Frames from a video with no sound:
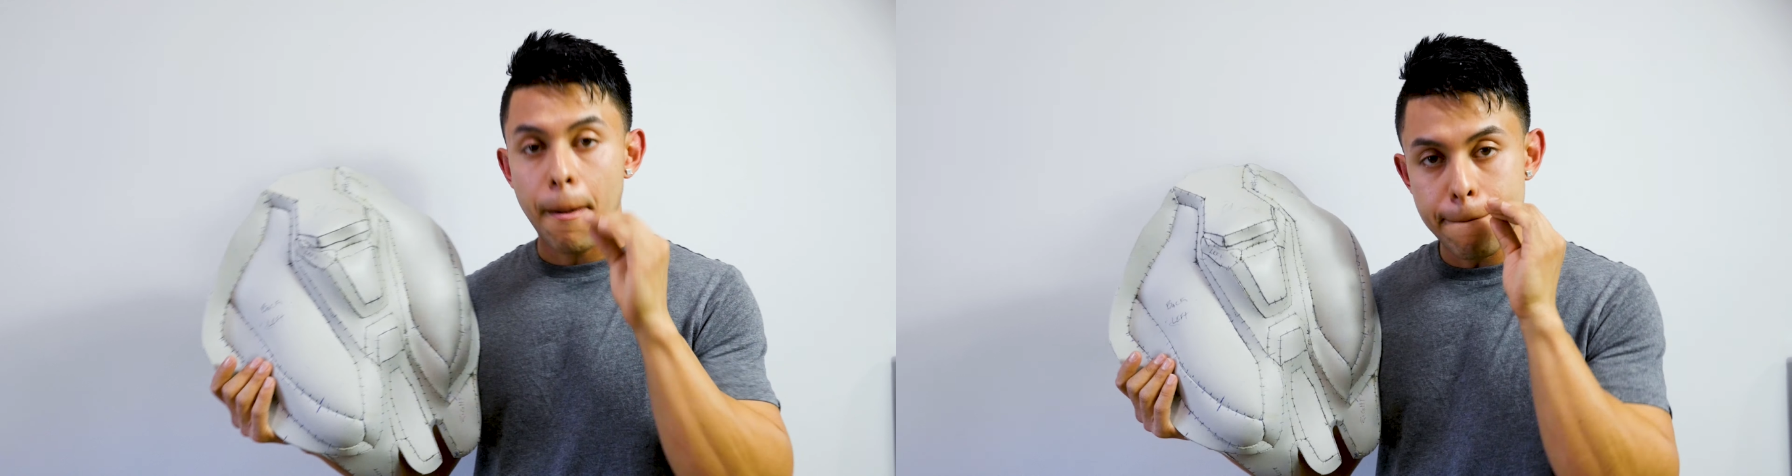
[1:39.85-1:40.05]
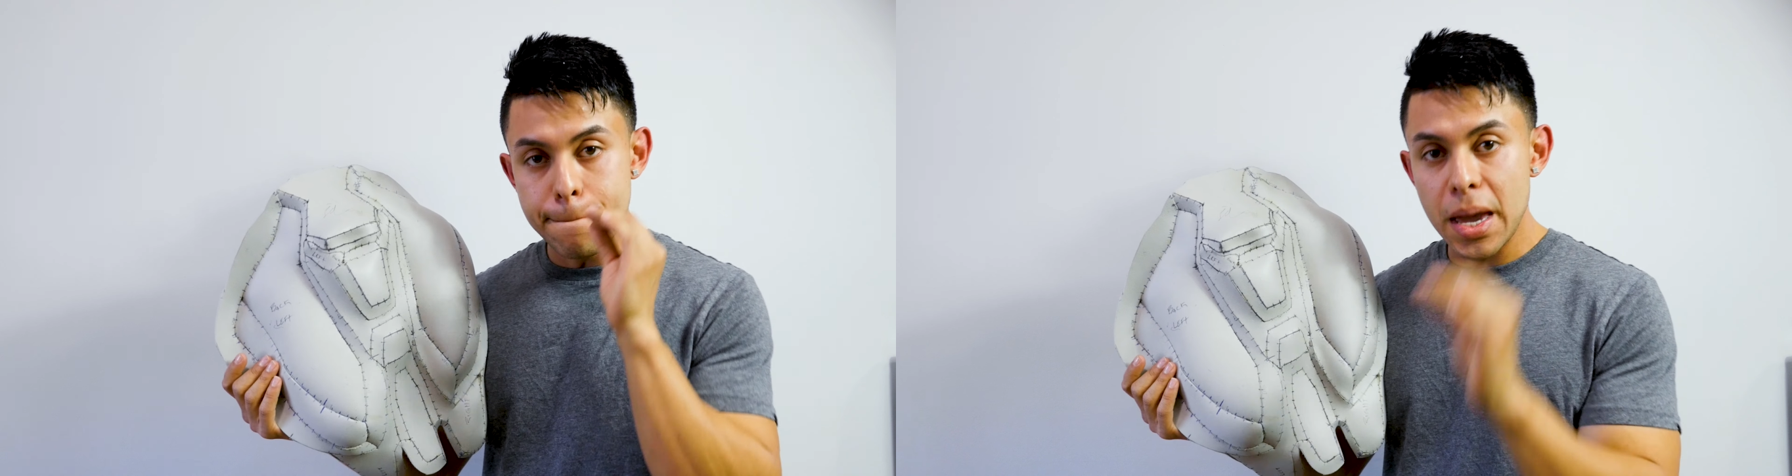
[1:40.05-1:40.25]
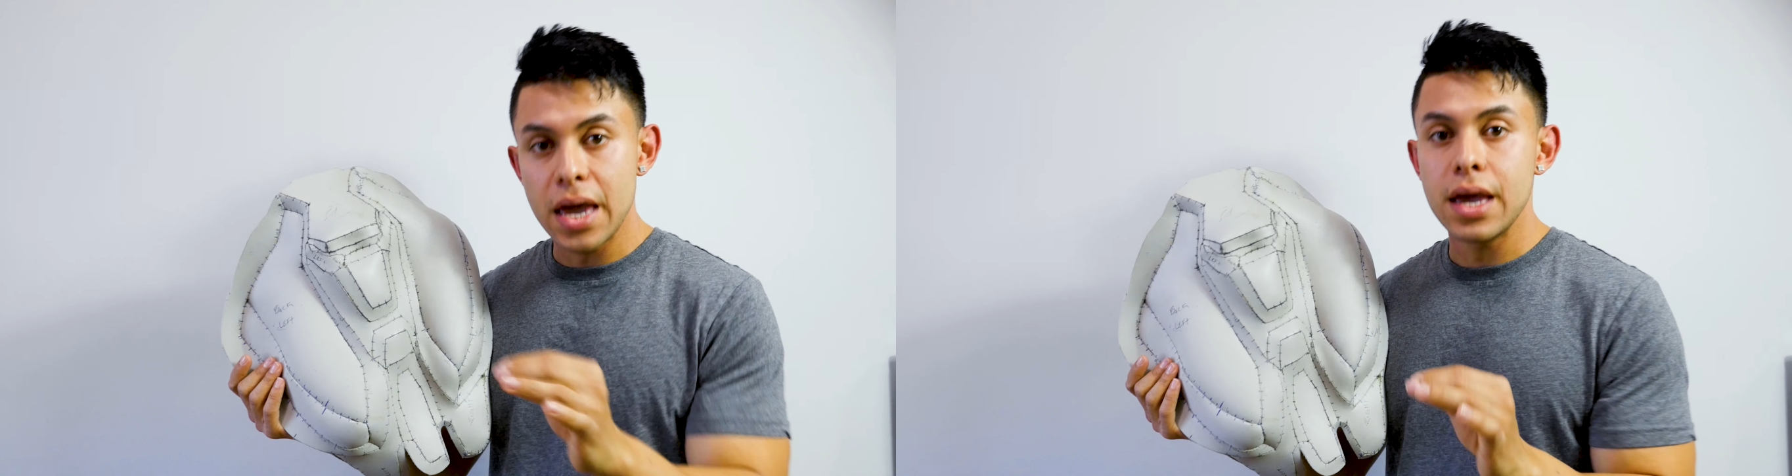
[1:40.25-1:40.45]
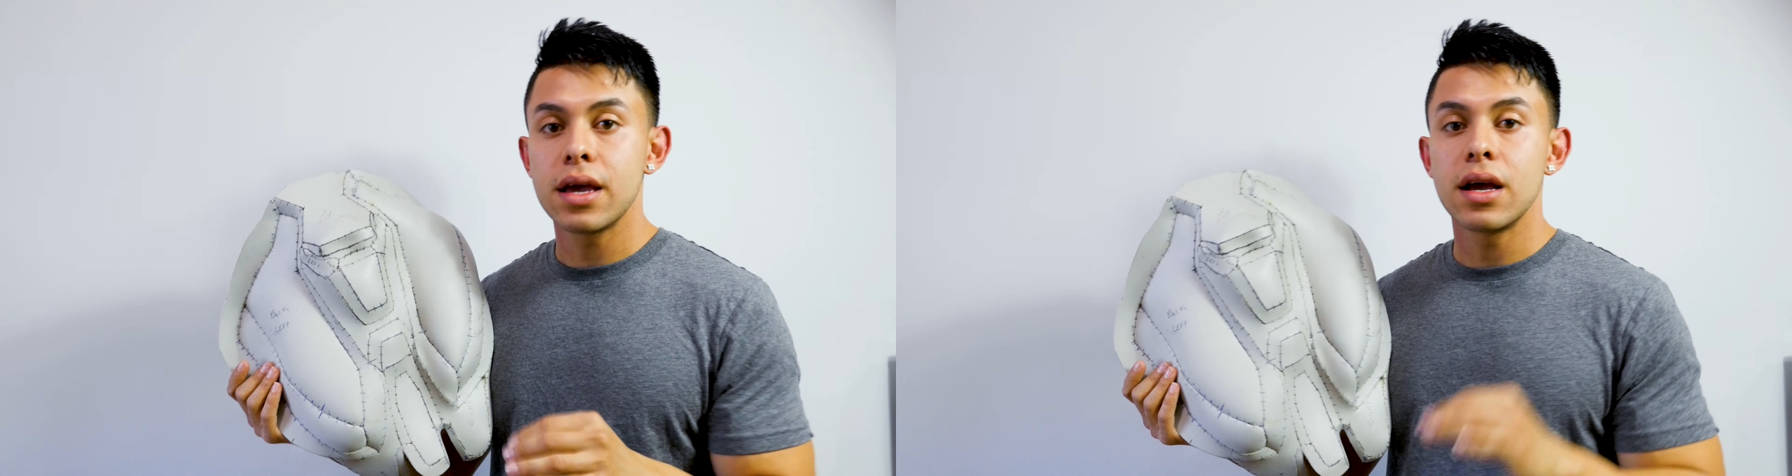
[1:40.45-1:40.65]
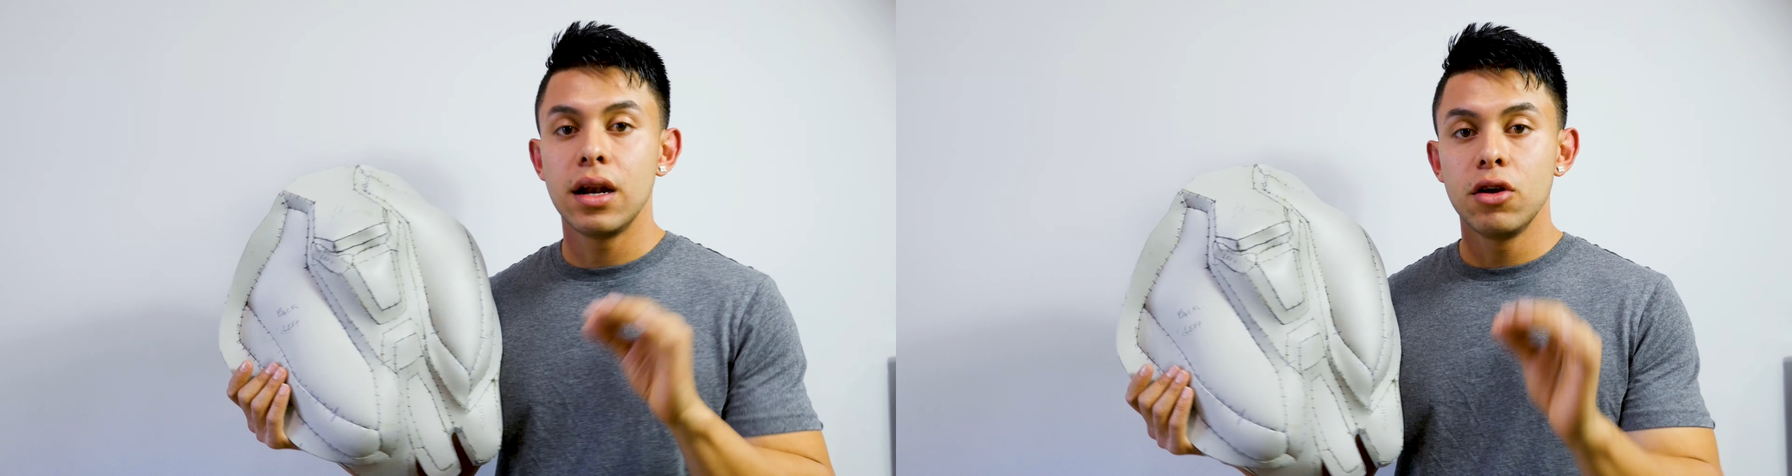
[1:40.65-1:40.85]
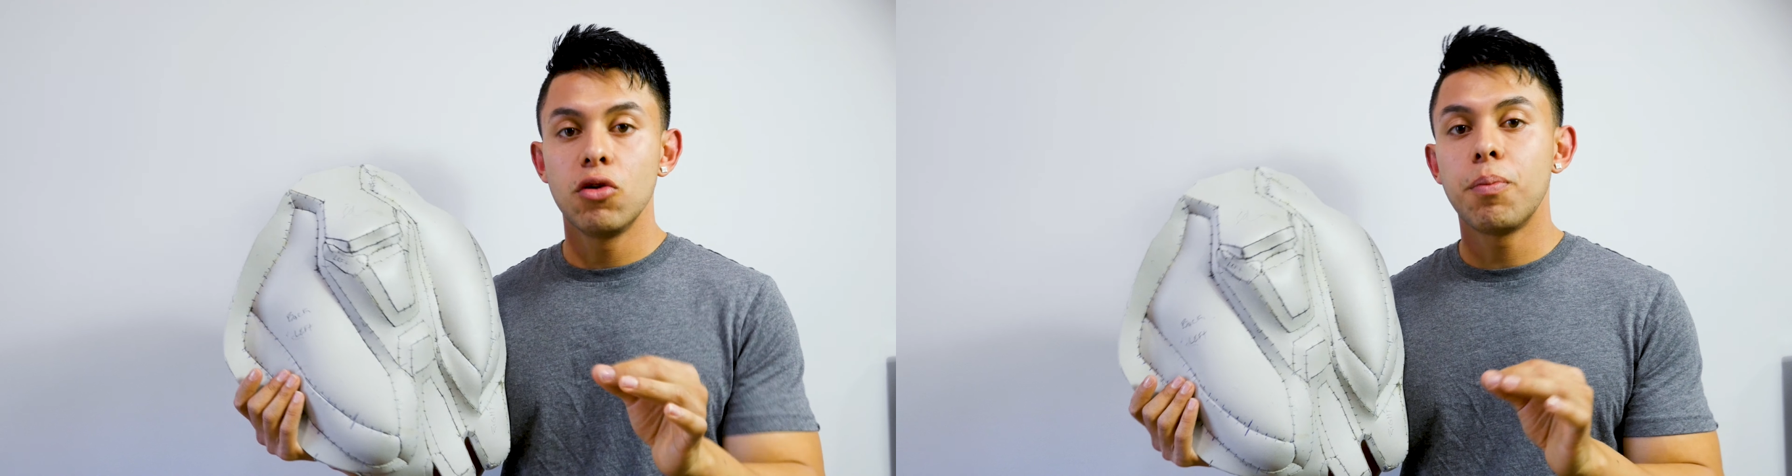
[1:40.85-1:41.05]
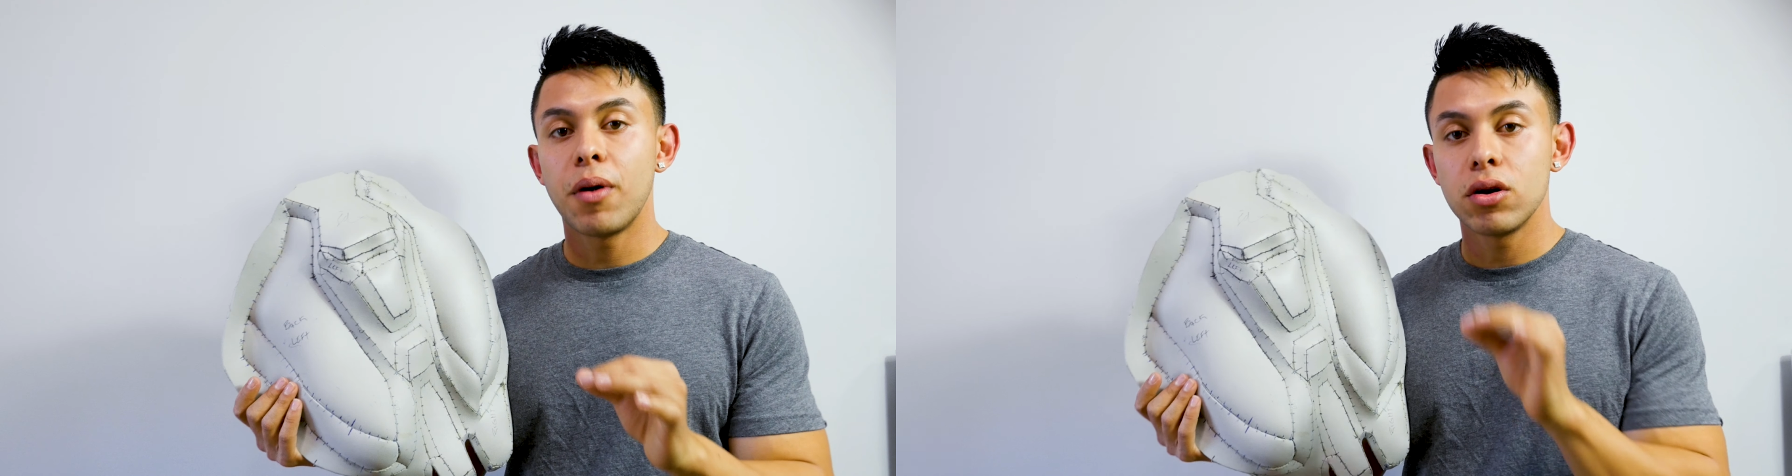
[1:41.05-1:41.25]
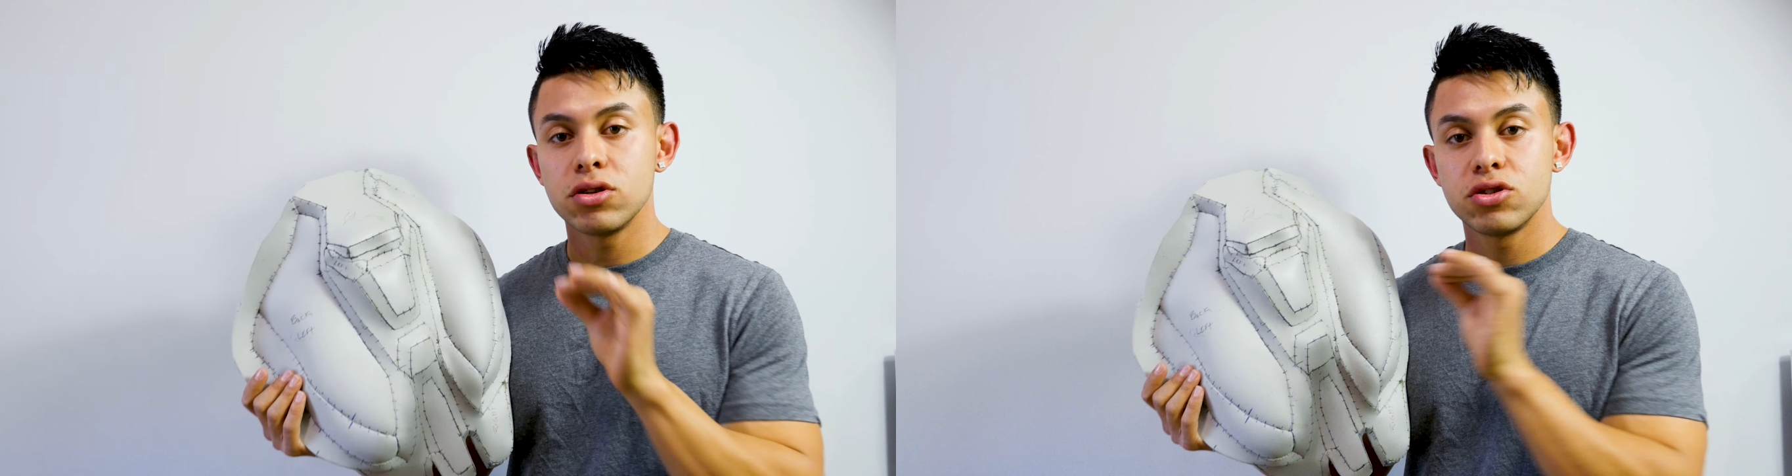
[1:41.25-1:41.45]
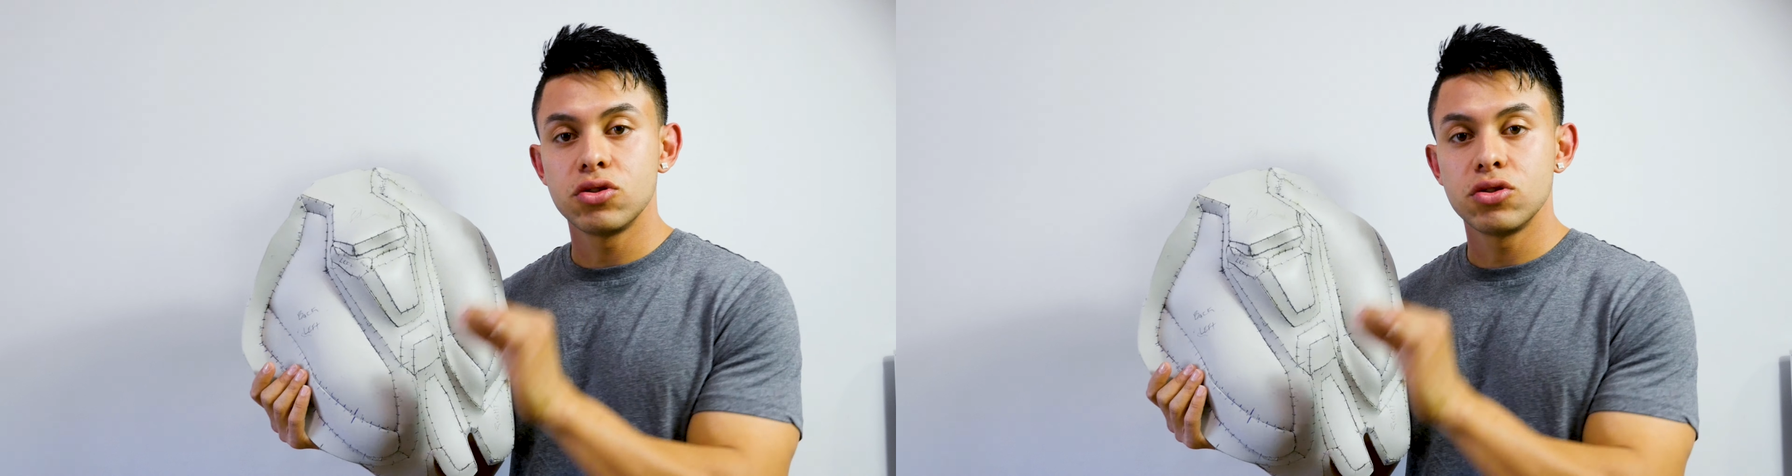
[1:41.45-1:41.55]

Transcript: Make little parts